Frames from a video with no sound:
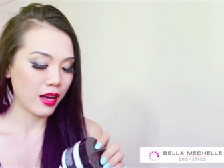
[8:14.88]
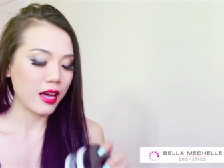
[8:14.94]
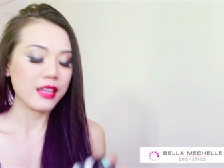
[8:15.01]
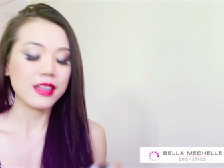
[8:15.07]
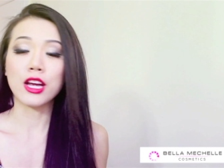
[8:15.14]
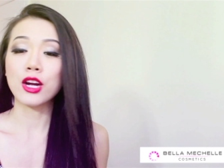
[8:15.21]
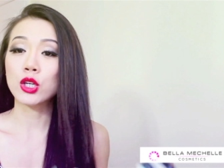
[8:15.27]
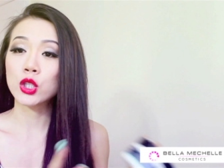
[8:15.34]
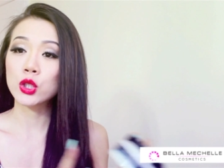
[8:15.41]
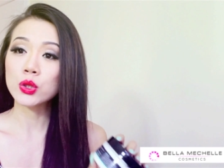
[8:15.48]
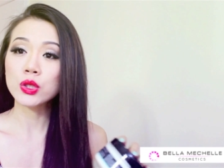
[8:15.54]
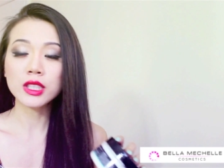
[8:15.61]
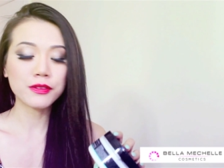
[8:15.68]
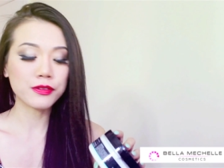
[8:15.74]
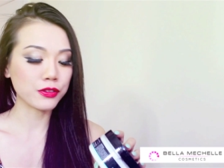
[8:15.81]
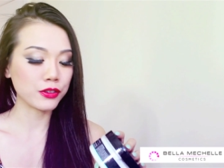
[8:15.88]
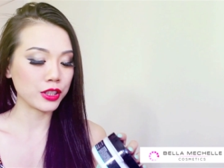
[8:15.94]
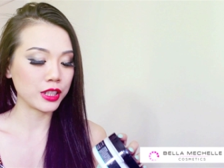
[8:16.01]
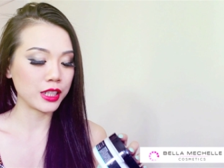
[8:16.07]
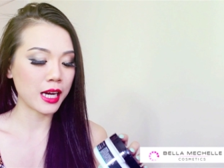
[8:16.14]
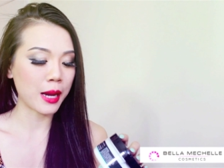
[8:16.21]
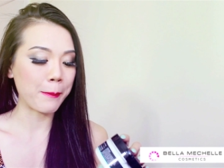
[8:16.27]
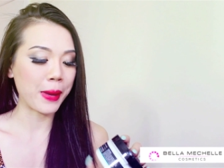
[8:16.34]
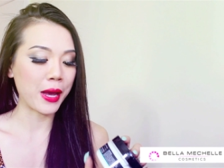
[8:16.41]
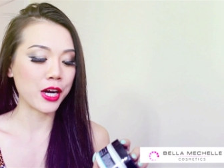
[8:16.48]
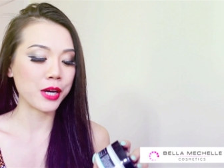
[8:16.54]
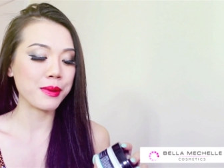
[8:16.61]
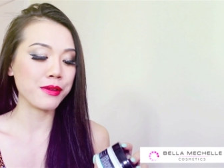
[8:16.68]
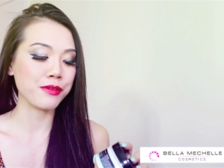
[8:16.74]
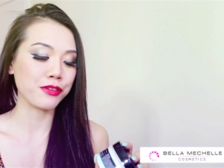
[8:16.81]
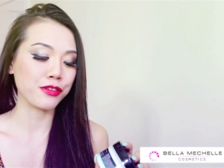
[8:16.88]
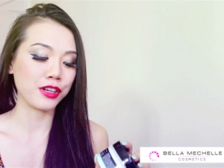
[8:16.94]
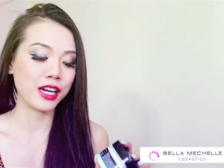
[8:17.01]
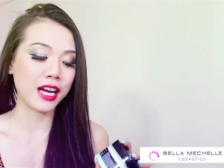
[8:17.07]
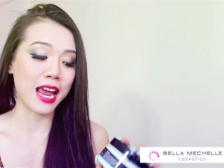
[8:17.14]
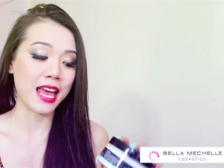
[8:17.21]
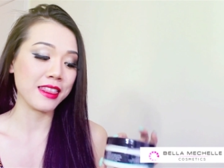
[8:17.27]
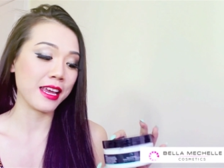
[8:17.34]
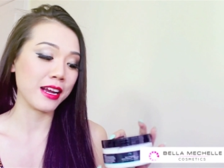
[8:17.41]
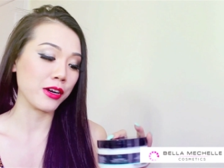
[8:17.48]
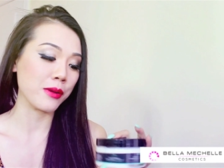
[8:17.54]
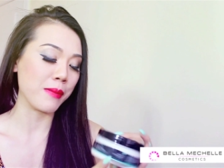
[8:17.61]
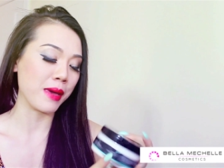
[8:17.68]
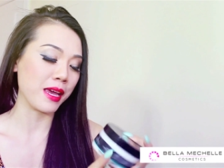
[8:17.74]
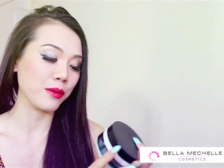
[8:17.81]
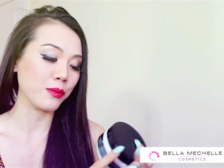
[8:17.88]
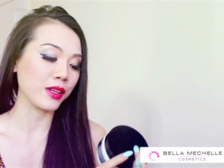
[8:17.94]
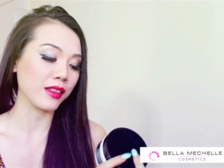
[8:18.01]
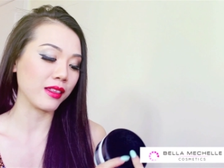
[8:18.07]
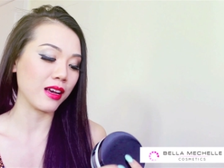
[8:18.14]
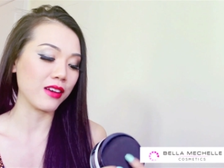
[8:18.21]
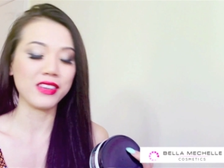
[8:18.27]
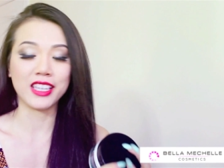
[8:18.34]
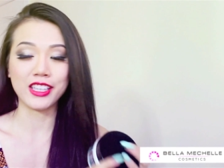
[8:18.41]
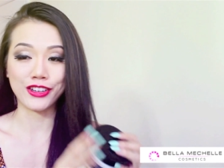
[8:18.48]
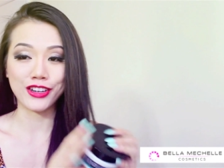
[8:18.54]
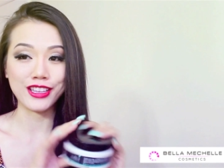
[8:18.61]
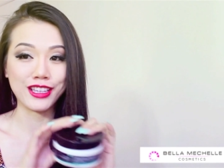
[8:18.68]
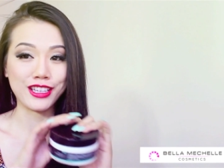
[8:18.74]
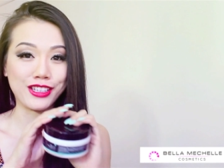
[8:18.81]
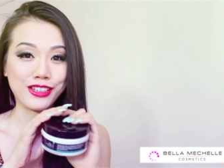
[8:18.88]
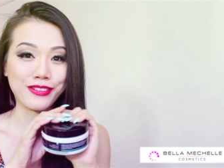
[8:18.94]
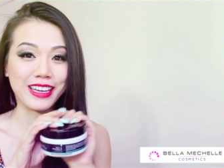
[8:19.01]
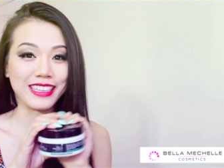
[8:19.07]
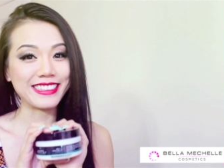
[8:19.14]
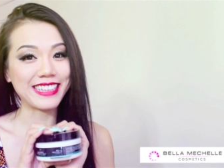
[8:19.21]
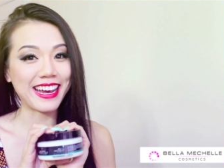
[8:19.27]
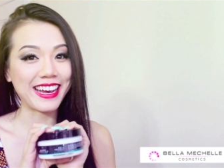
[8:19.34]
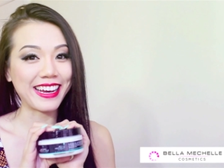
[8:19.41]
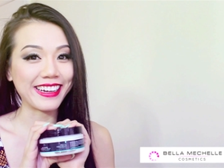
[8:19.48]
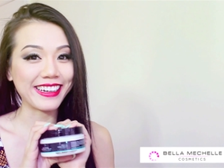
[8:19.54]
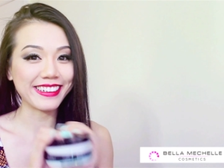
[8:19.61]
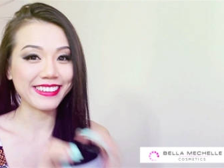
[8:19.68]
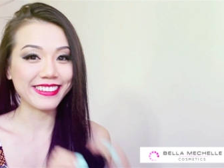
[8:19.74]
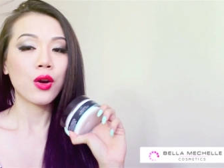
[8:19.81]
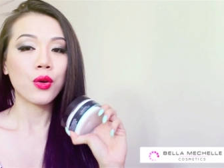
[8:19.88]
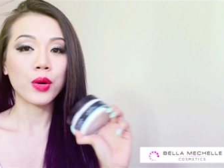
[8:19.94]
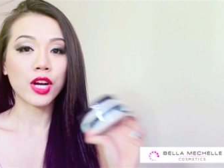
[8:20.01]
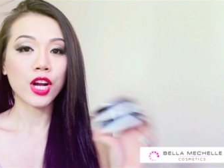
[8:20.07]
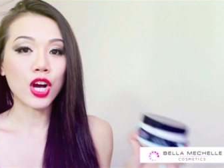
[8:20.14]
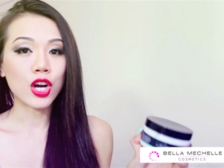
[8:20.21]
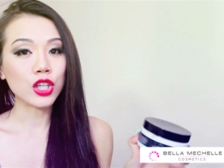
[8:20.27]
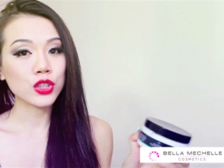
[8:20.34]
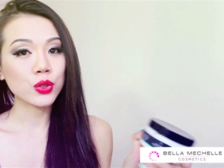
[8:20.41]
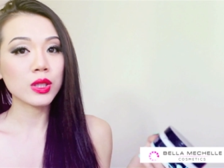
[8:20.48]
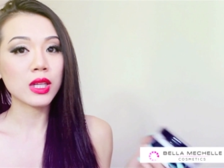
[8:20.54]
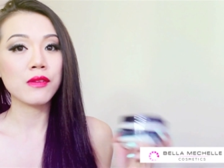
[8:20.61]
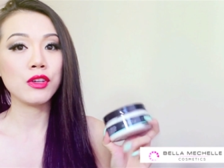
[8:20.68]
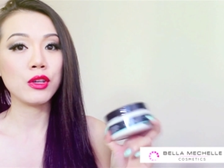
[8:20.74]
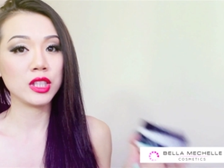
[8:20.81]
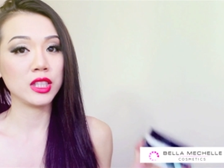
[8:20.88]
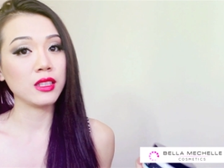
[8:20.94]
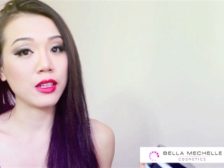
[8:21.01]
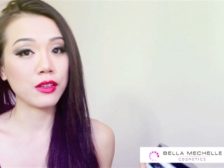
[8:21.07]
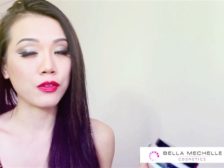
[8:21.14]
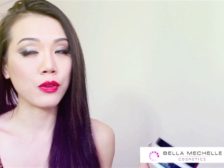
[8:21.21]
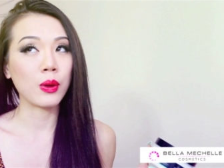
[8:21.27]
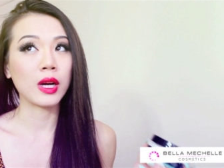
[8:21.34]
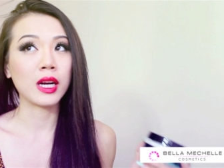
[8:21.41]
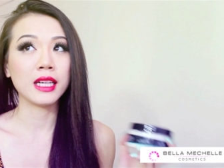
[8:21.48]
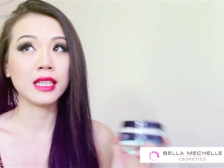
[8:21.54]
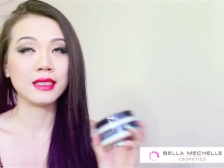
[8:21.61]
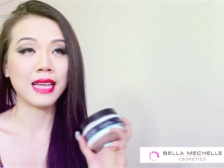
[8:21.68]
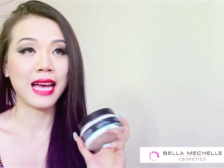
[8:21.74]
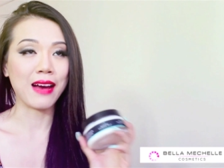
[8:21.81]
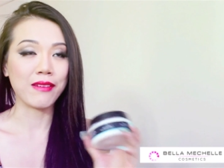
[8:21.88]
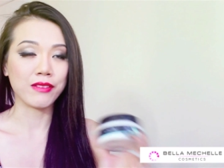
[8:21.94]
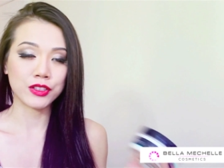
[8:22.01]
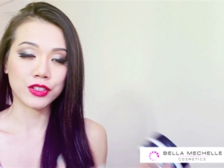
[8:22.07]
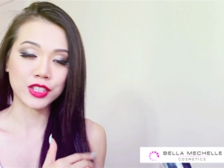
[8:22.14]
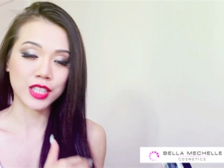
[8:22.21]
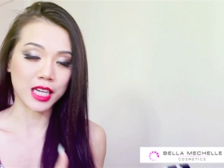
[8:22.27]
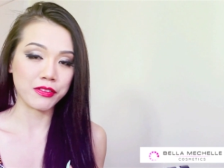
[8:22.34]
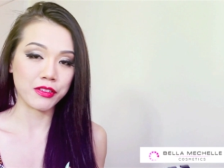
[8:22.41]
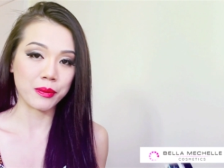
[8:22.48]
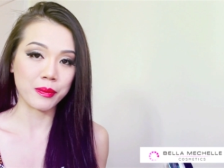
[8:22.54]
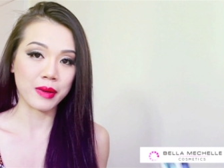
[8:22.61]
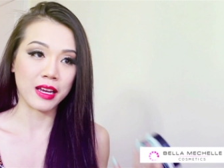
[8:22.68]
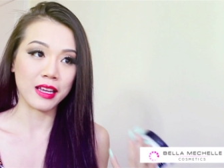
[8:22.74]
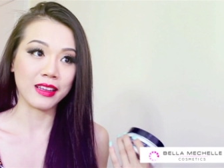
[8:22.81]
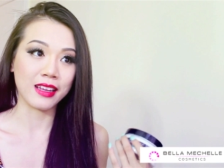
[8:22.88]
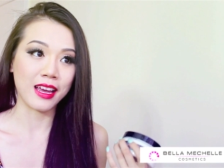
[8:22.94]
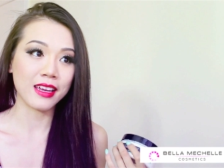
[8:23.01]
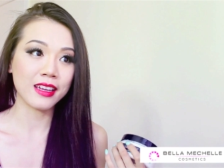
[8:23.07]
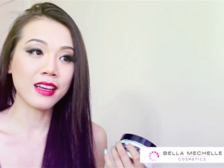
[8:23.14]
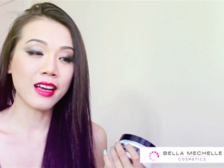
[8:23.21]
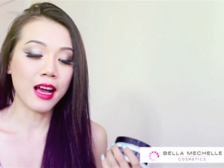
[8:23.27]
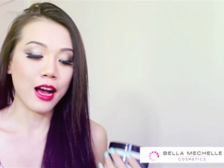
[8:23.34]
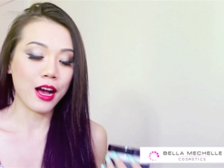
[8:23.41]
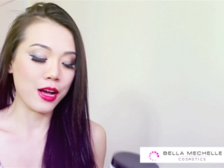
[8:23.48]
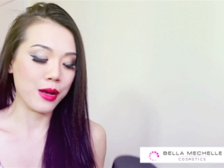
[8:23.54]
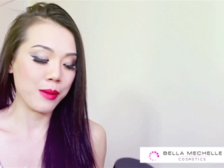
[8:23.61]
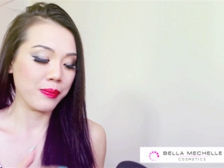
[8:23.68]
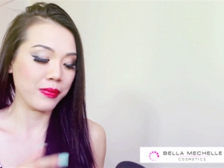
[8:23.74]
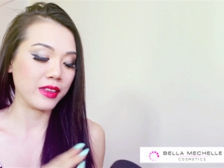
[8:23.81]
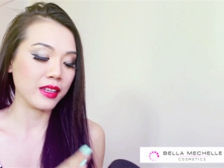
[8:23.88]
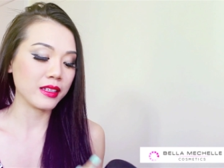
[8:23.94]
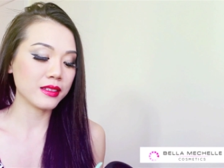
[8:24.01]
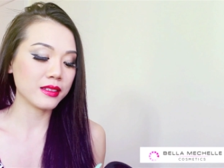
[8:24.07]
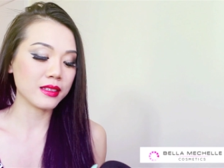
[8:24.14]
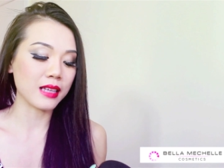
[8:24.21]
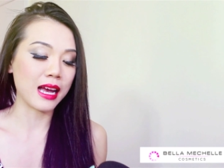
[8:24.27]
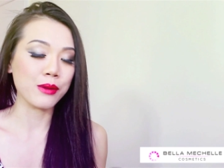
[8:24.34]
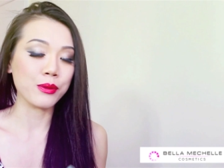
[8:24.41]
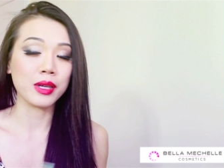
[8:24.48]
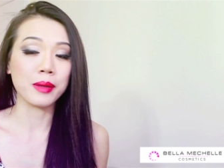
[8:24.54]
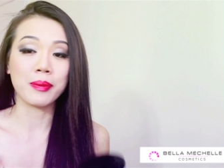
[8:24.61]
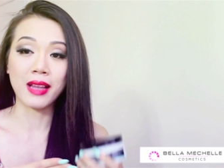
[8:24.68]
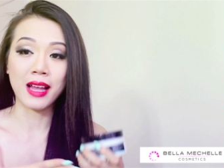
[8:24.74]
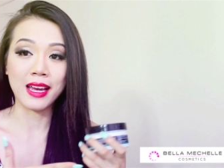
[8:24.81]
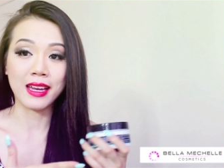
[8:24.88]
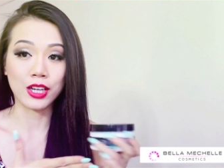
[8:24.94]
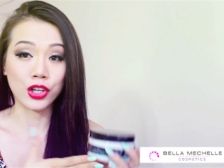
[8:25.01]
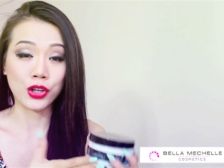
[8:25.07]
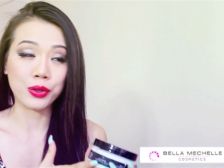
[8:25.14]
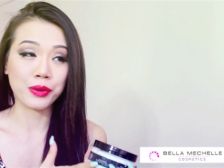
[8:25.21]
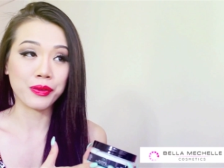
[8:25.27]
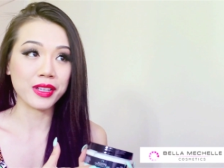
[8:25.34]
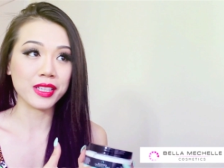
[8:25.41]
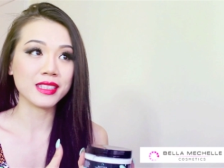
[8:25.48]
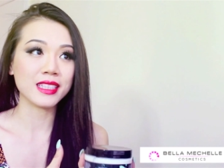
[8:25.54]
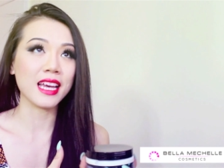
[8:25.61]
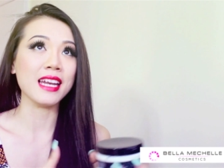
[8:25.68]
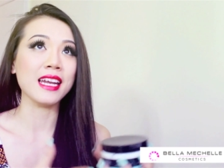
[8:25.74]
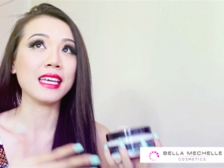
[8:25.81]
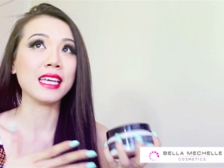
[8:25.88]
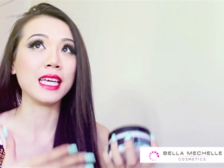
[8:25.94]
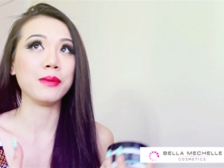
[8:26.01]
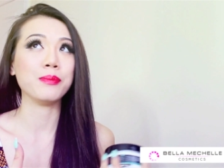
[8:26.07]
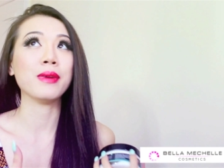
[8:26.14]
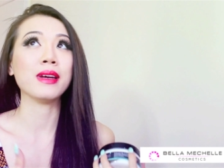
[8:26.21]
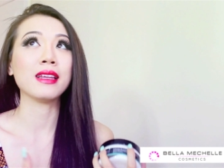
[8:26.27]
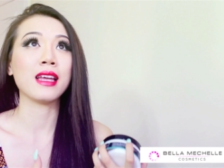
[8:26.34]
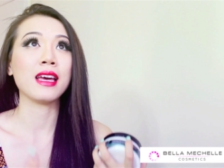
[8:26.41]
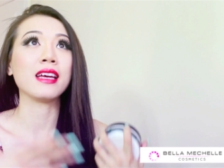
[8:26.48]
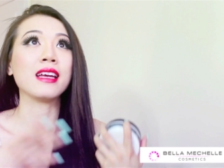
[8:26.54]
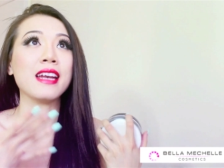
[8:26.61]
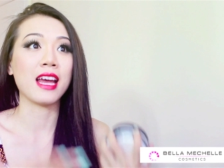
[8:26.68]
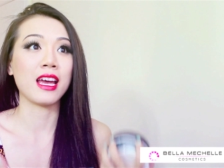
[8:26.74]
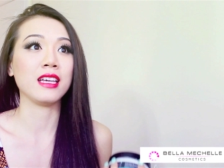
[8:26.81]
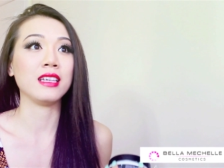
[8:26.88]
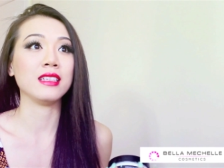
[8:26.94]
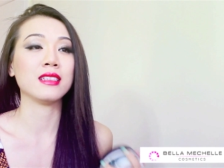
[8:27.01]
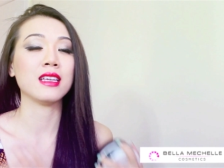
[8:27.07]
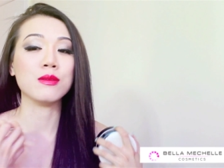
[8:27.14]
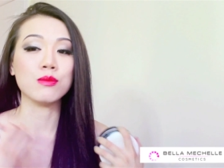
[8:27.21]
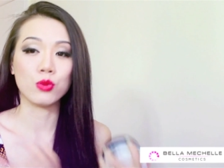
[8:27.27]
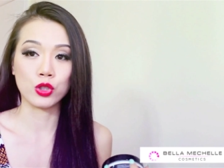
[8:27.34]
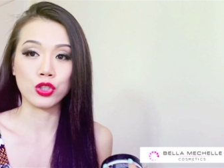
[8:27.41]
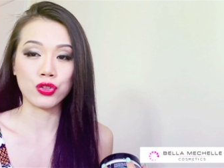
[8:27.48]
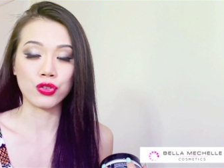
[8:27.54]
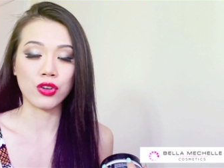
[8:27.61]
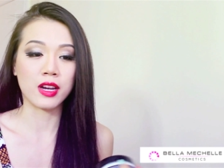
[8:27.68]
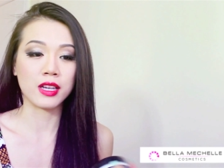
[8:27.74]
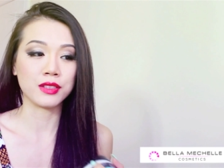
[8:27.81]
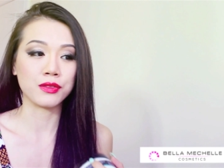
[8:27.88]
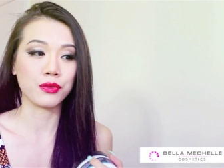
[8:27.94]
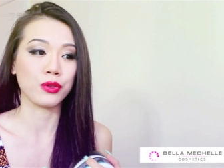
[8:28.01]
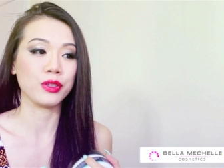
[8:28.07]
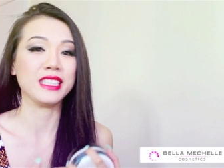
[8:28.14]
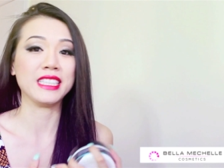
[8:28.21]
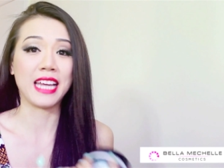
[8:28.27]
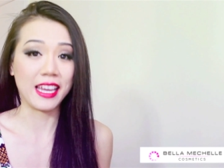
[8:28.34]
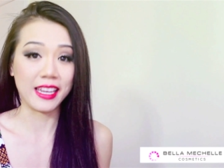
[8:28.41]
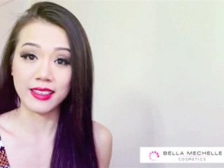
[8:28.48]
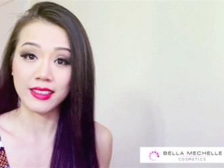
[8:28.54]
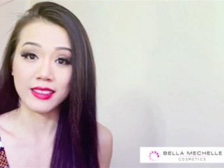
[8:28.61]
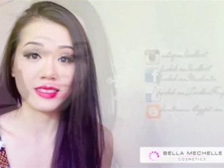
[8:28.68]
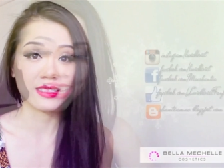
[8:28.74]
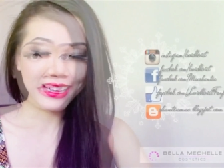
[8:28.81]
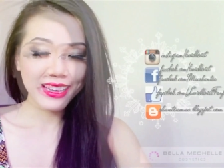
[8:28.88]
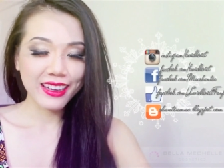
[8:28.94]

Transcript: they're cruelty-free, paraben-free, and they're made with love here in the USA. What I also love using it for is after shaving my leg, um, this, I would apply a coat of this and it keeps my leg nice and moisturized for days.